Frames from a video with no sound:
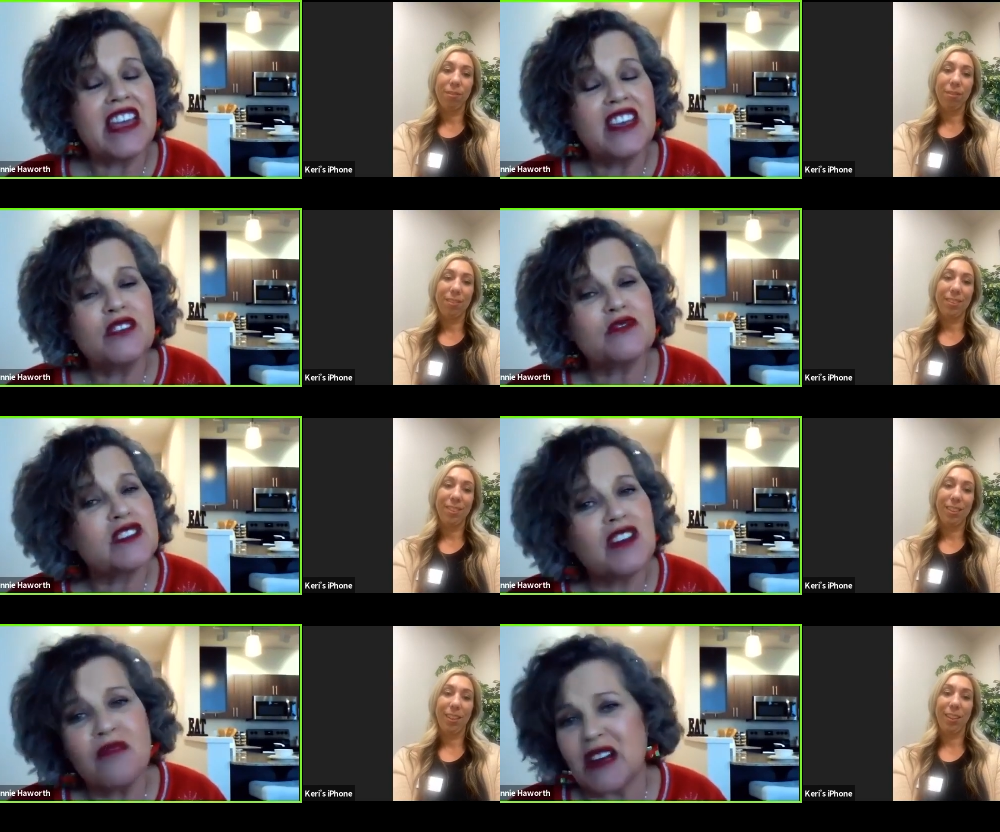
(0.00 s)
Speaker 1: thank you
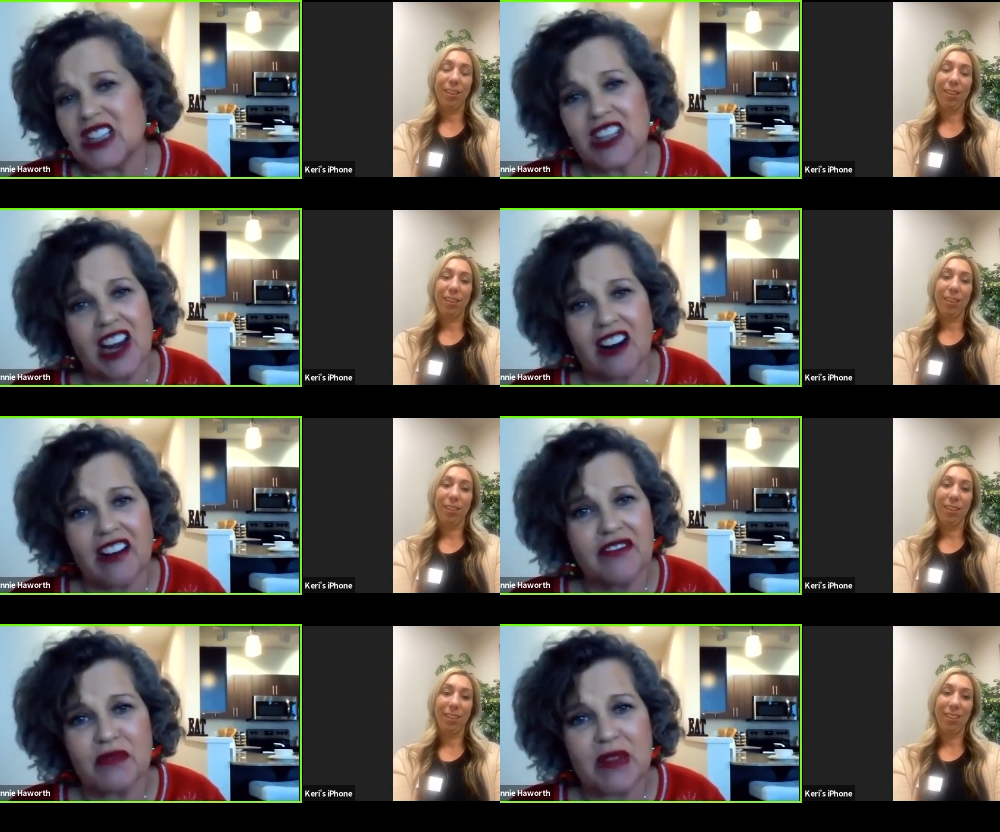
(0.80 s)
so much,
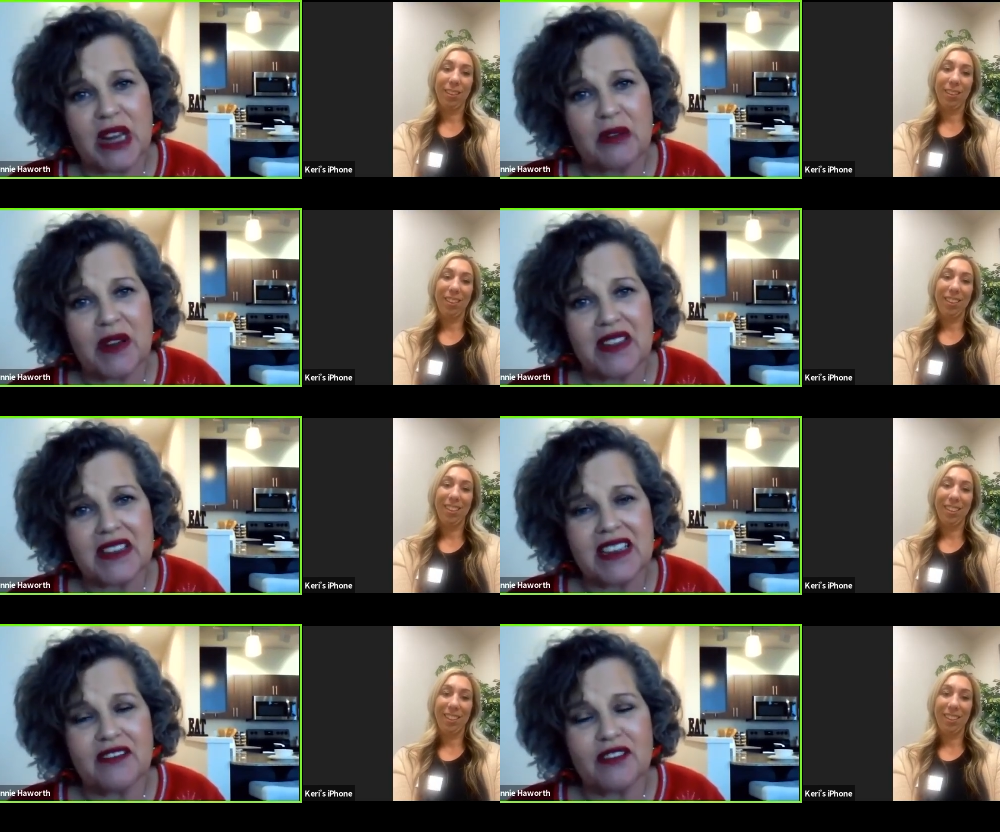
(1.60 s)
Keri, for being with
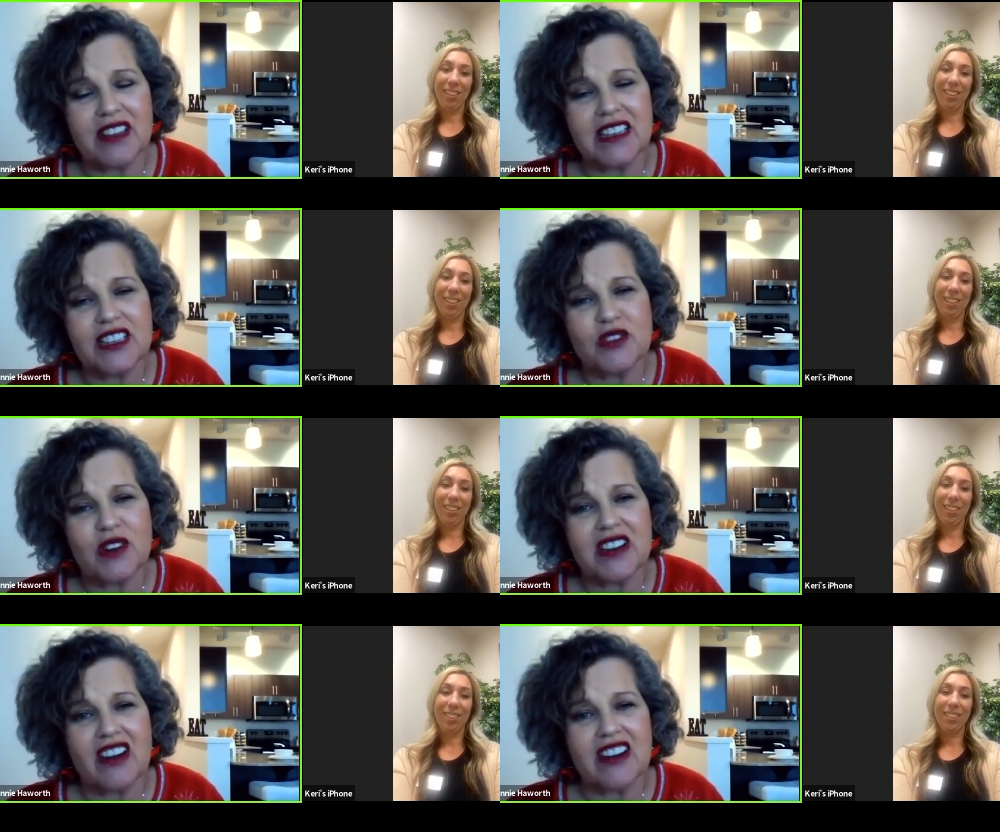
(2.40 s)
us. I've really
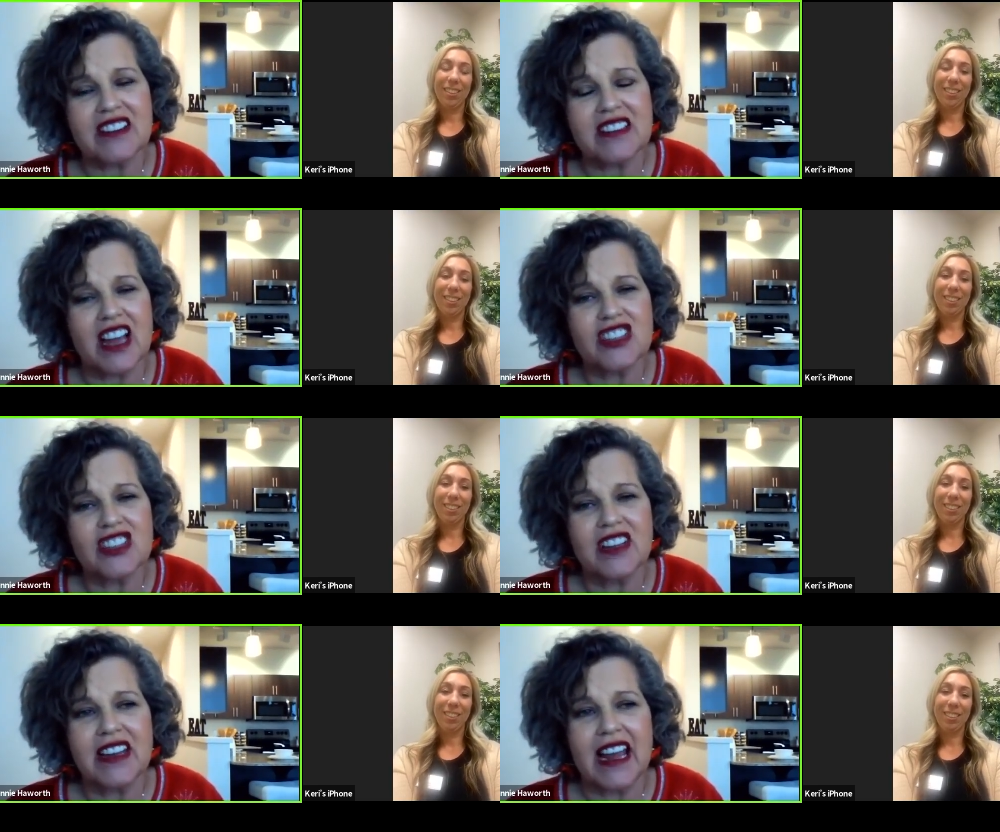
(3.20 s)
enjoyed our
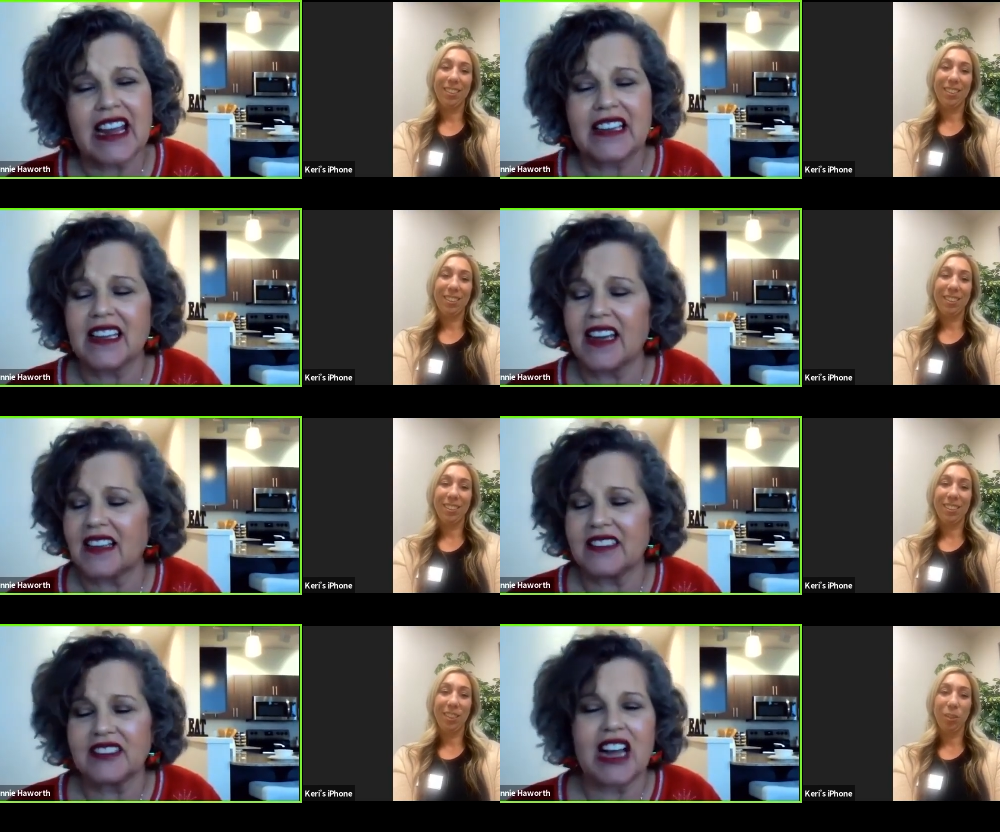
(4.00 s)
discussion, and
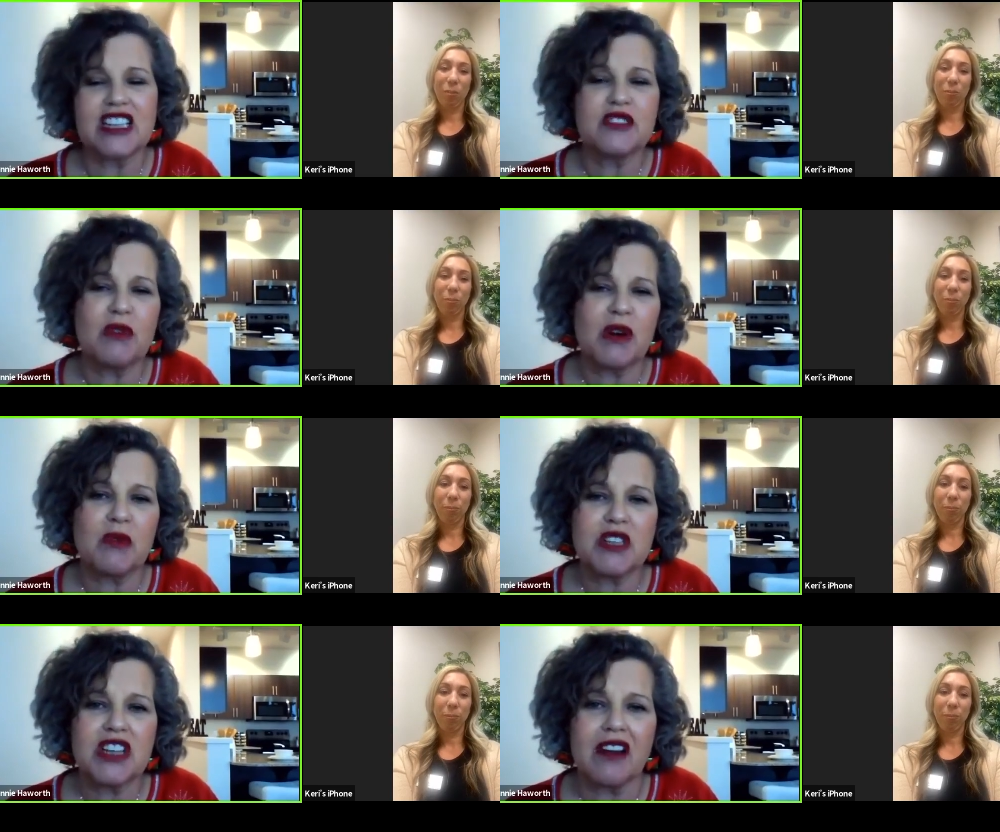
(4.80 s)
uh, I just want
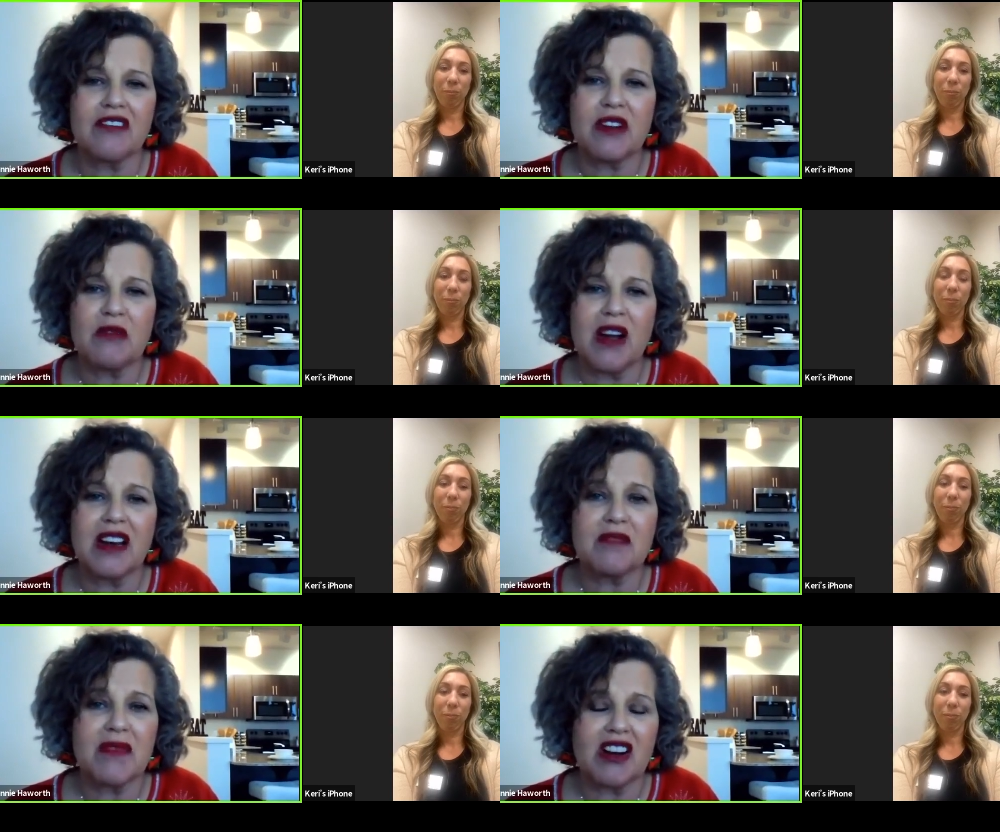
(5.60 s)
to wish
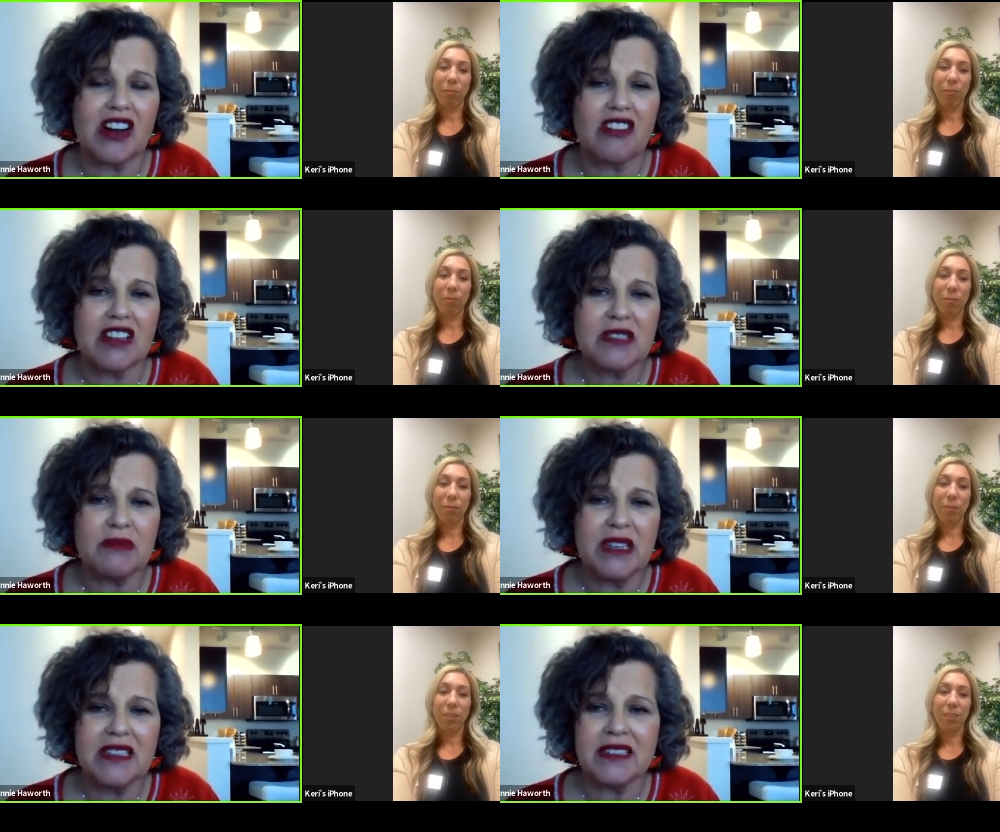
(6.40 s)
everyone a Merry
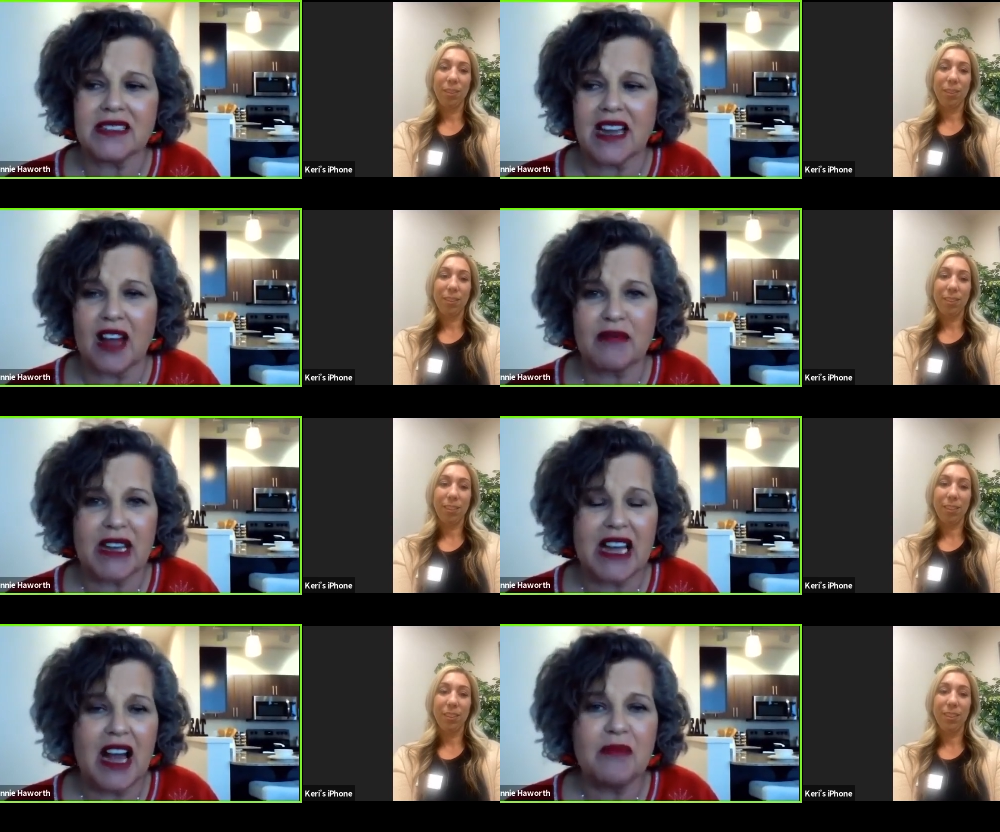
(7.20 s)
Christmas. It's
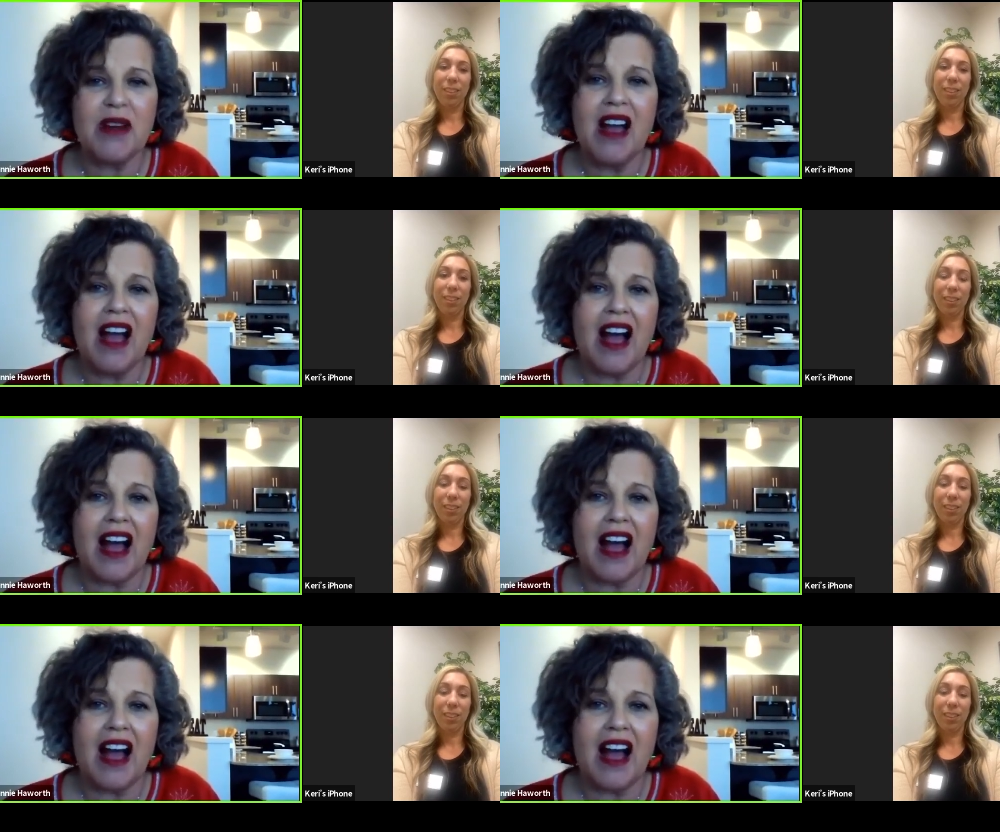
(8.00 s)
coming up